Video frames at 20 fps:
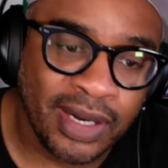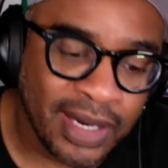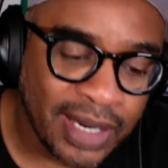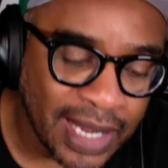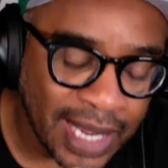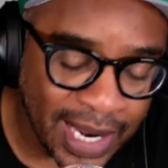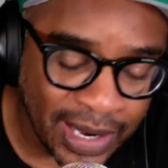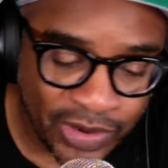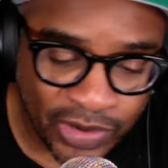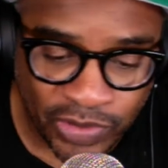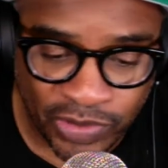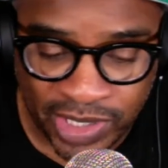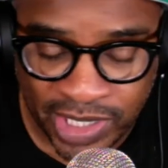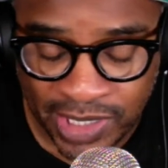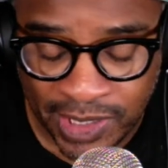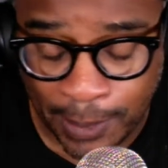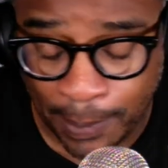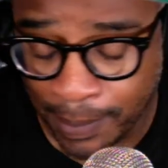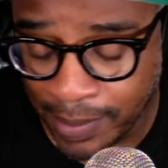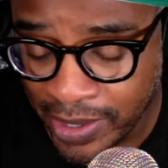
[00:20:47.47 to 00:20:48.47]
I know
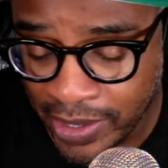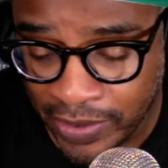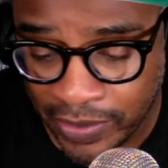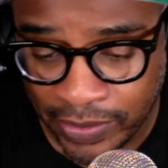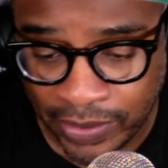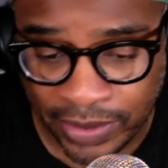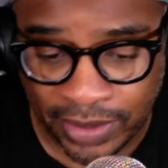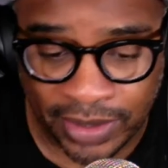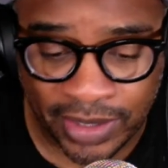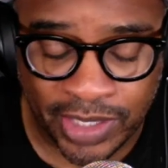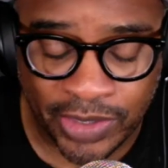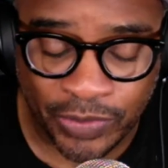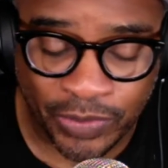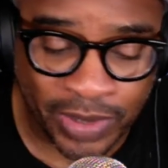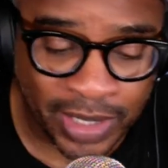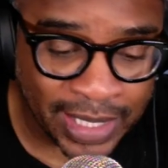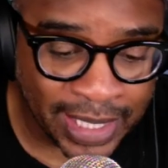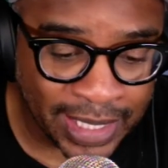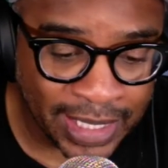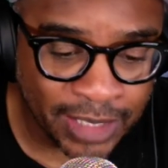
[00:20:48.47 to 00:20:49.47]
any parent can
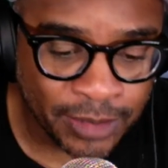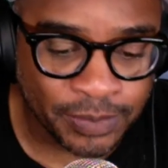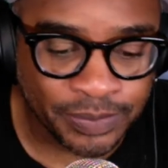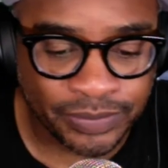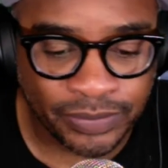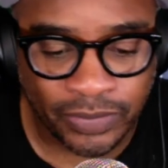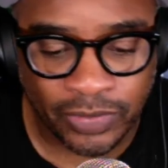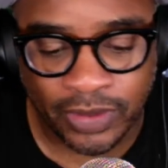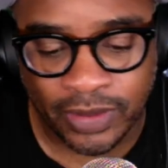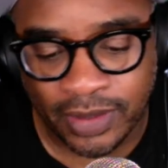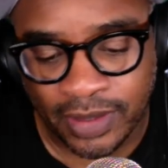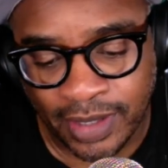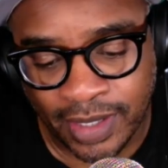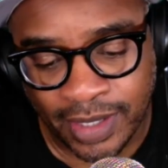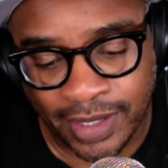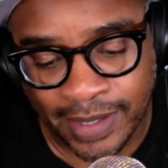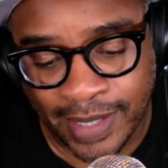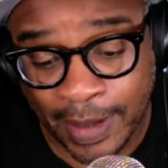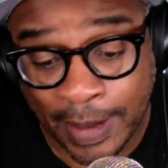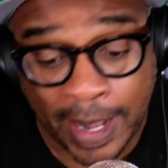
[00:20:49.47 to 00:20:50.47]
relate,
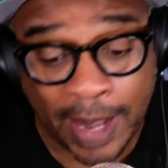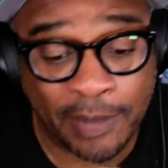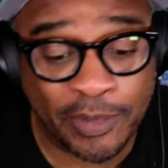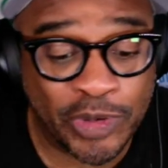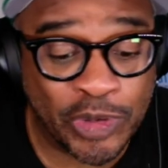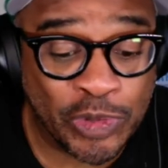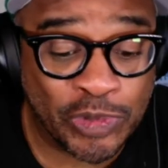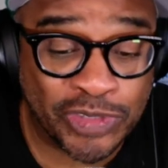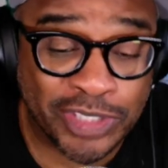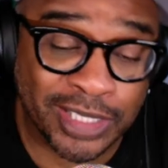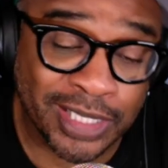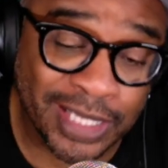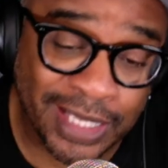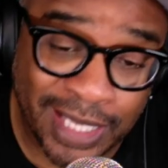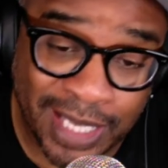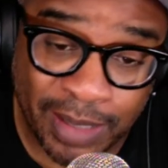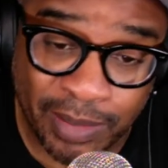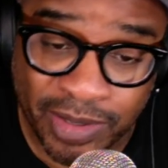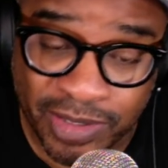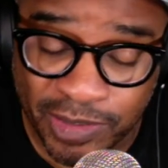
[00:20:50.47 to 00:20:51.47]
and I'm new to the
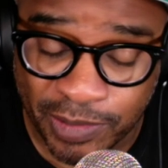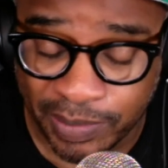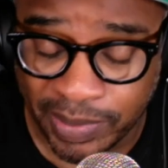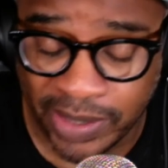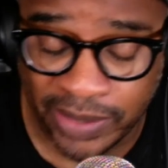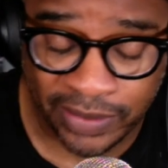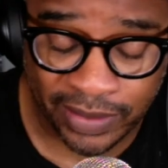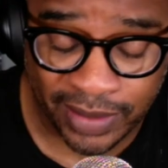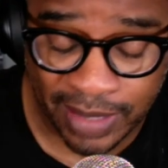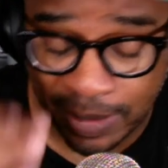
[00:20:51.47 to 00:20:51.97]
game as a parent.